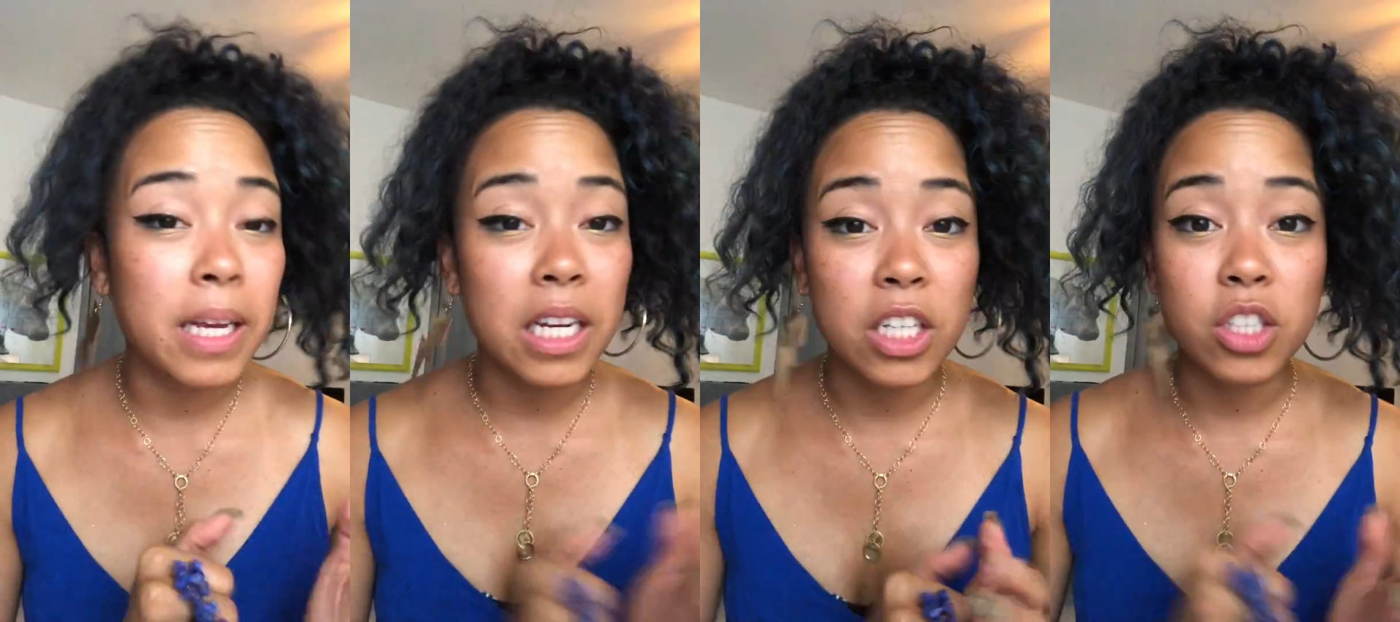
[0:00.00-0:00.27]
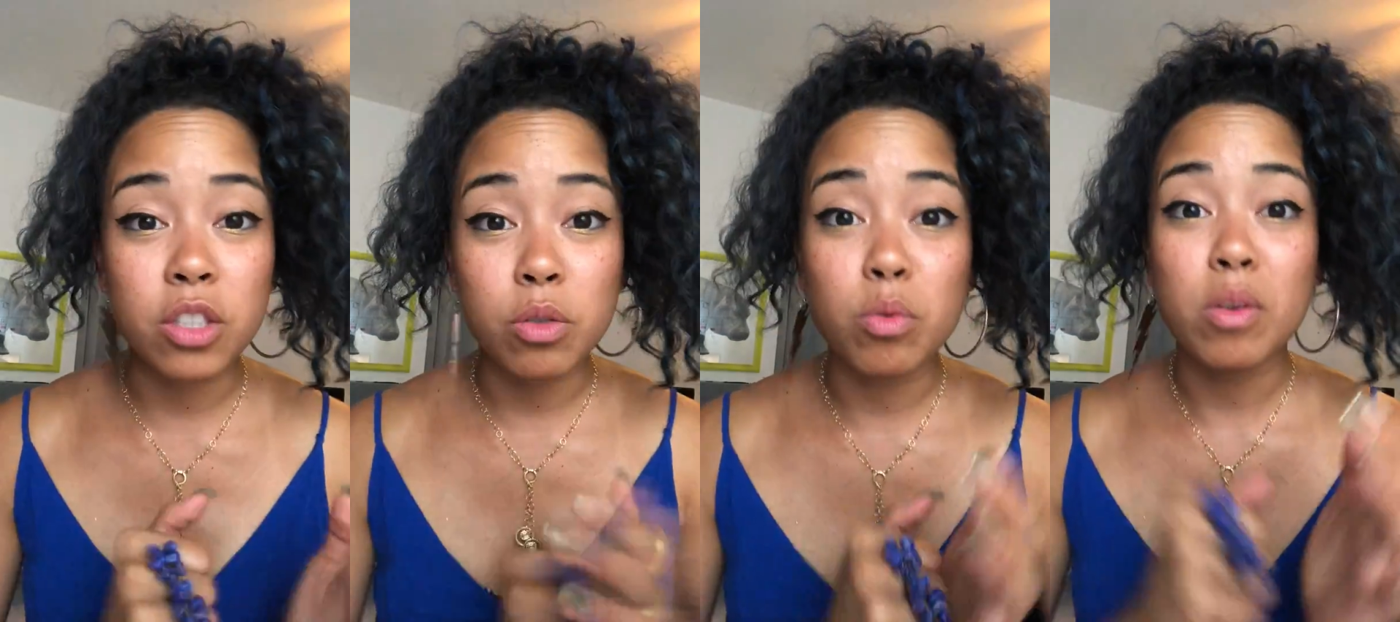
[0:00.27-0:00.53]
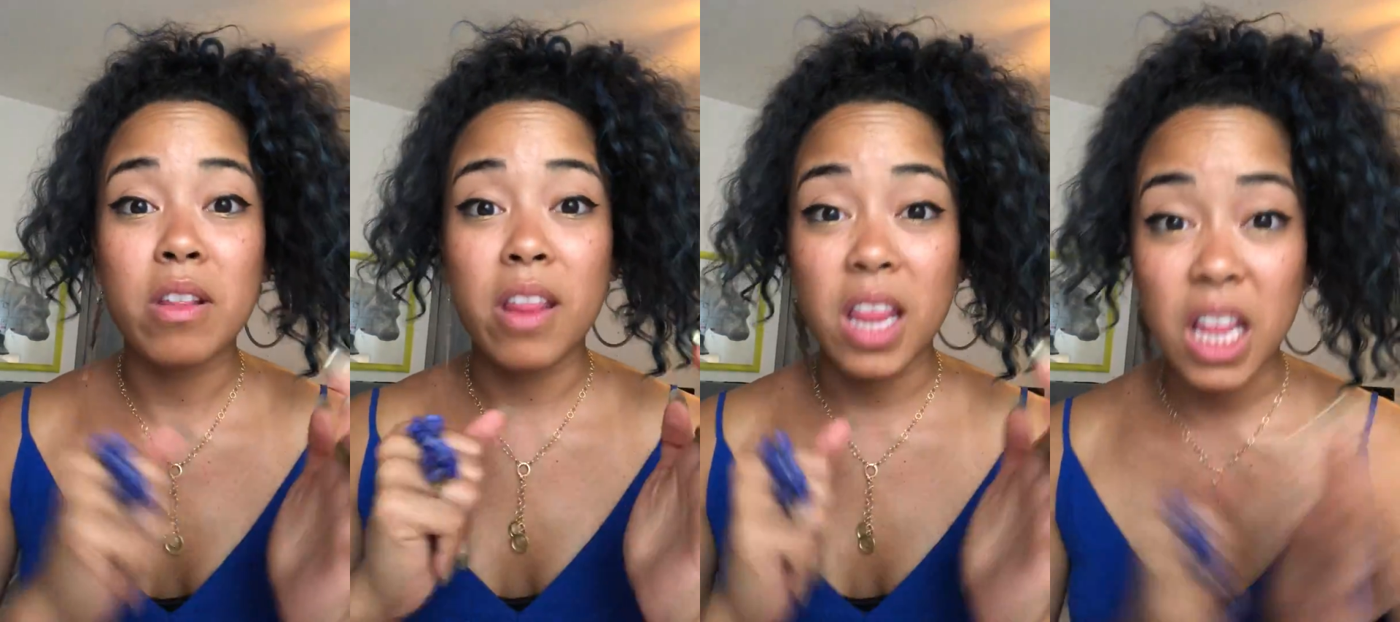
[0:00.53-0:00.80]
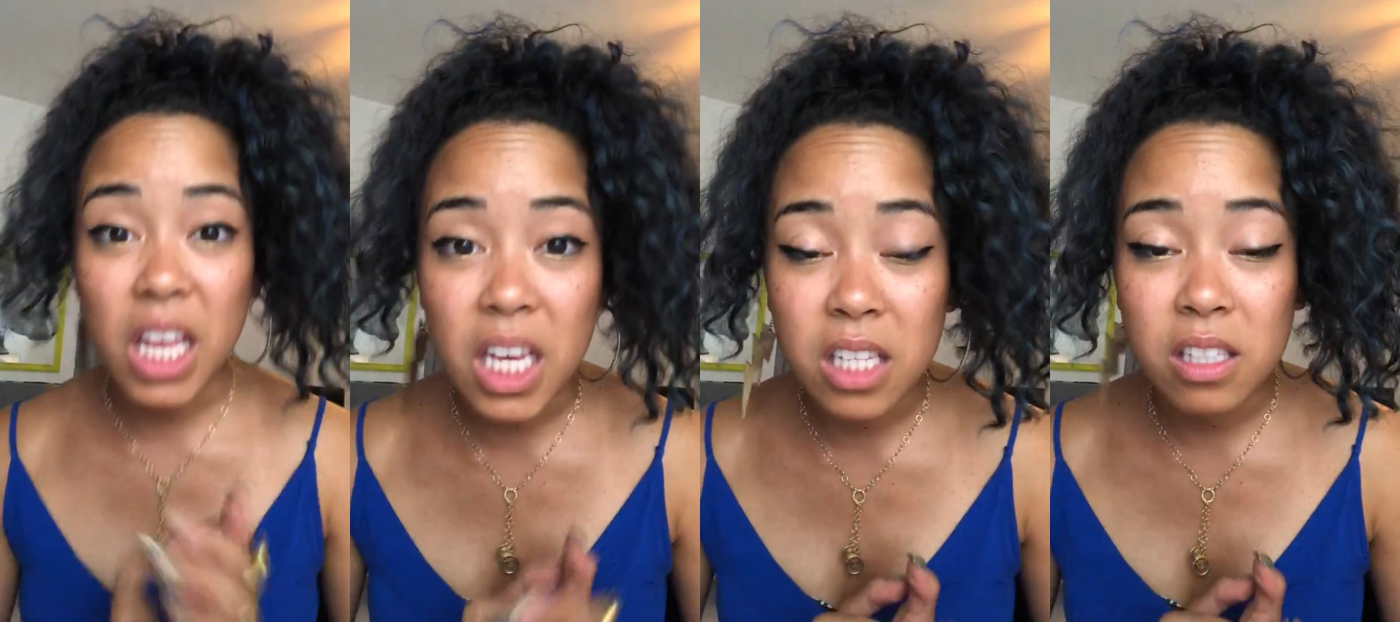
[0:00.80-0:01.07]
gonna do
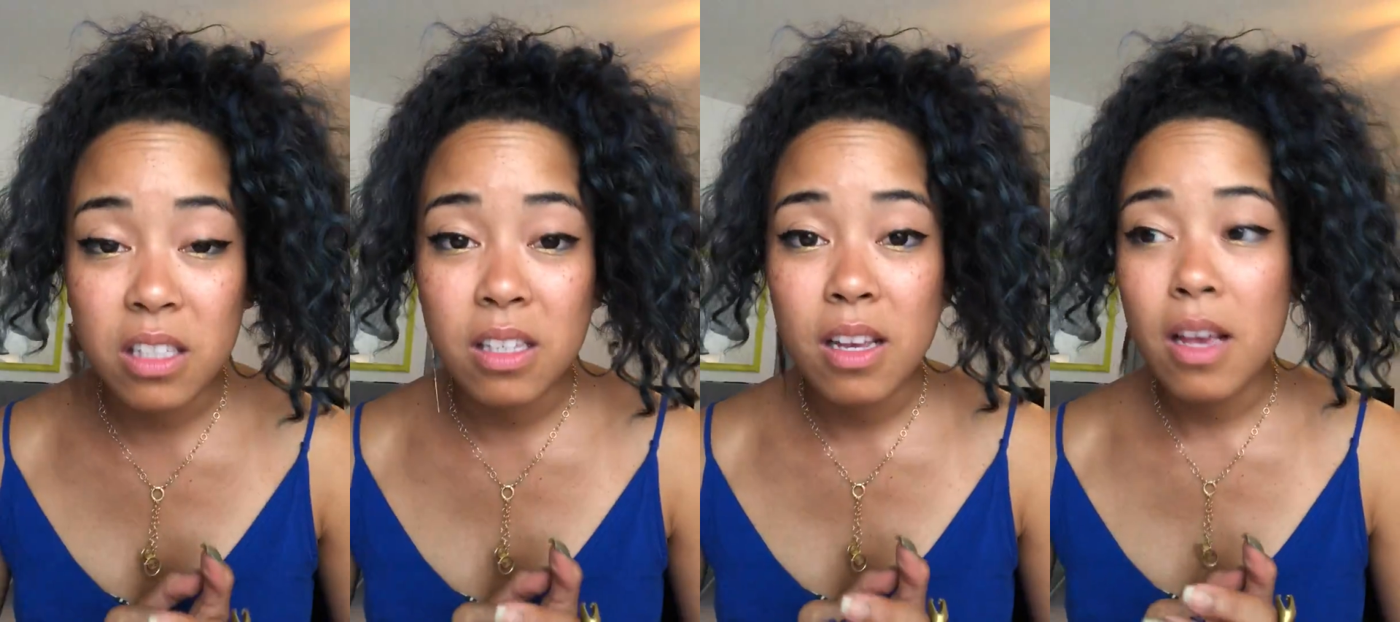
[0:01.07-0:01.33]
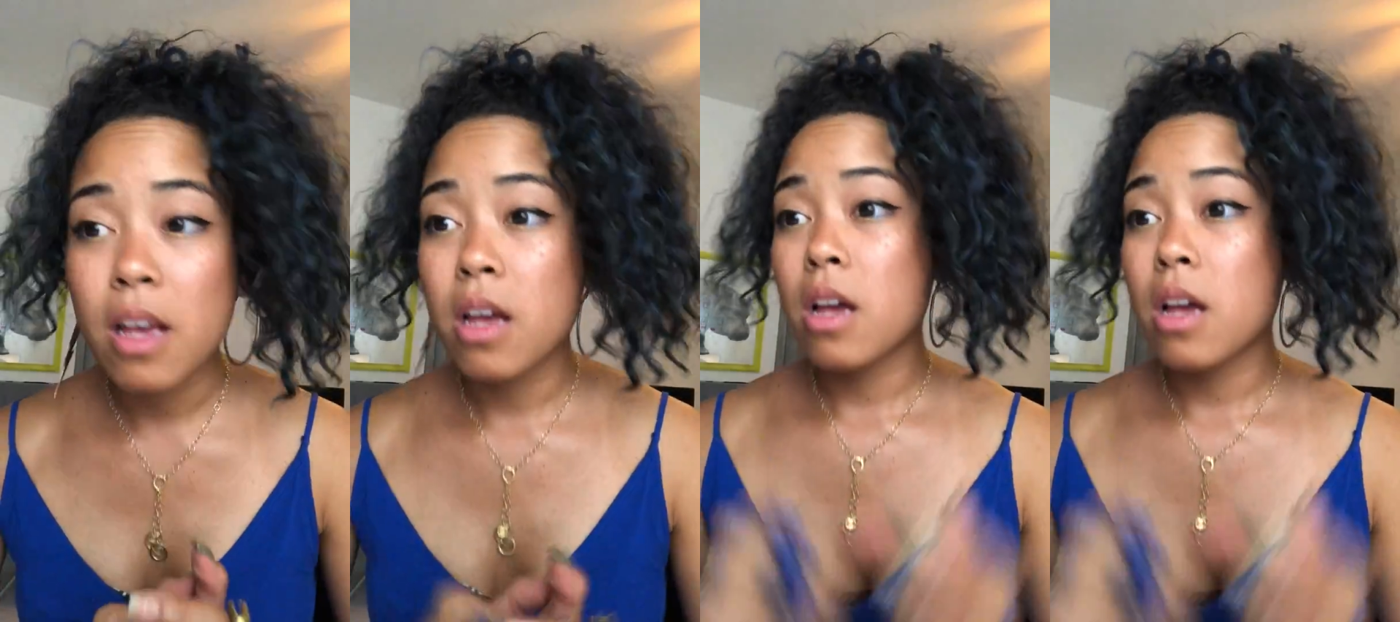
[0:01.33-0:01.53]
this.